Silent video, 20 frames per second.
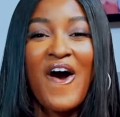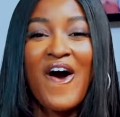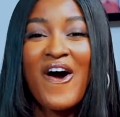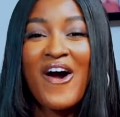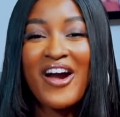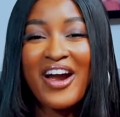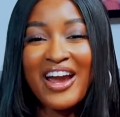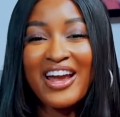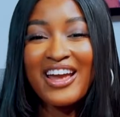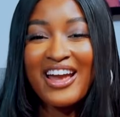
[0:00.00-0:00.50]

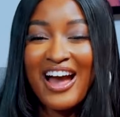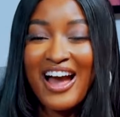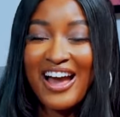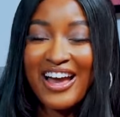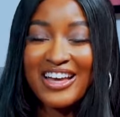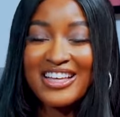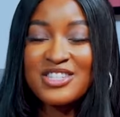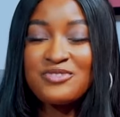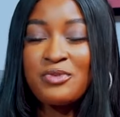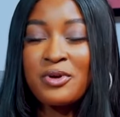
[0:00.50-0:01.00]
All right,
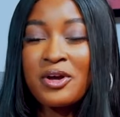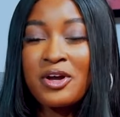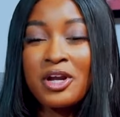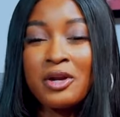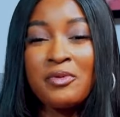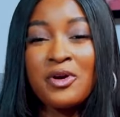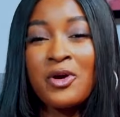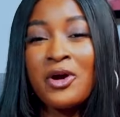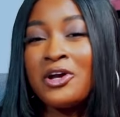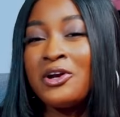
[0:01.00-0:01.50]
guys. We're
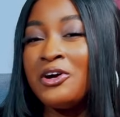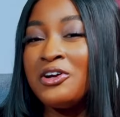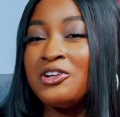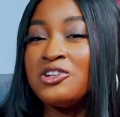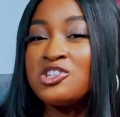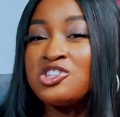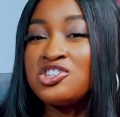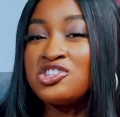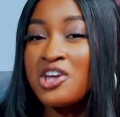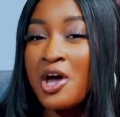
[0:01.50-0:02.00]
gonna be going on
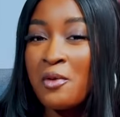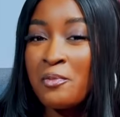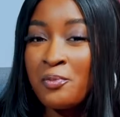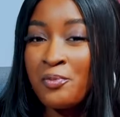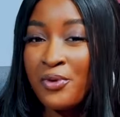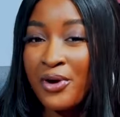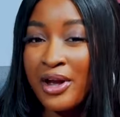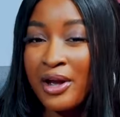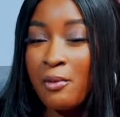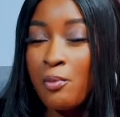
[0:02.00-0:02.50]
a short
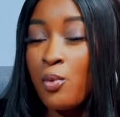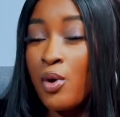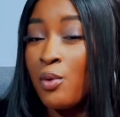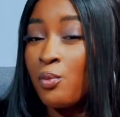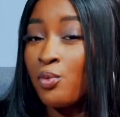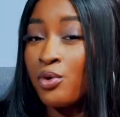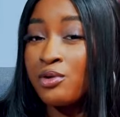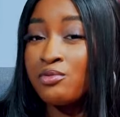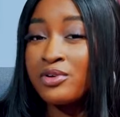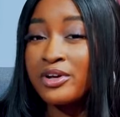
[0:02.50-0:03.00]
break.
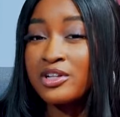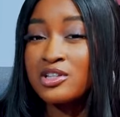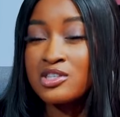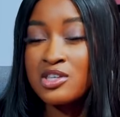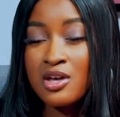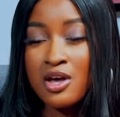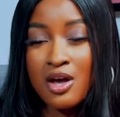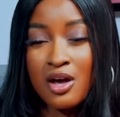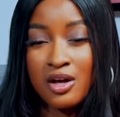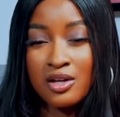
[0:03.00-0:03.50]
When we
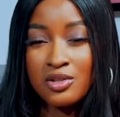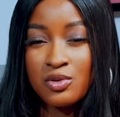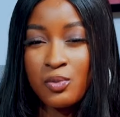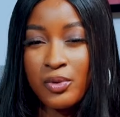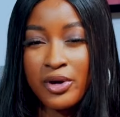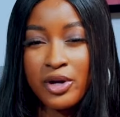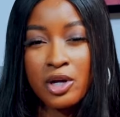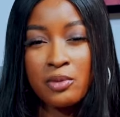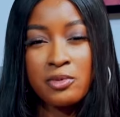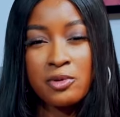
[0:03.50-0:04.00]
return,
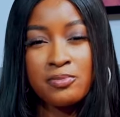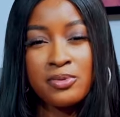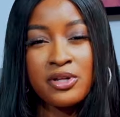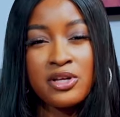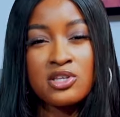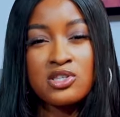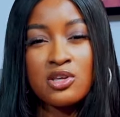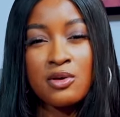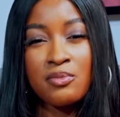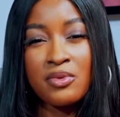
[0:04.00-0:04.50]
we're gonna be
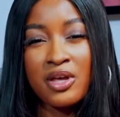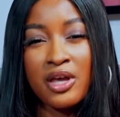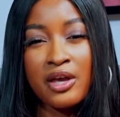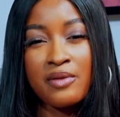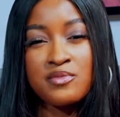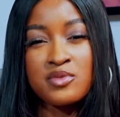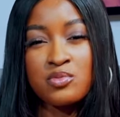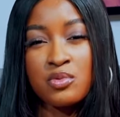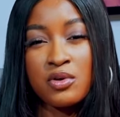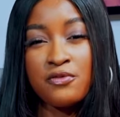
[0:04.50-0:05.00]
playing some
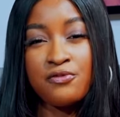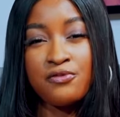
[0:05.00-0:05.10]
games with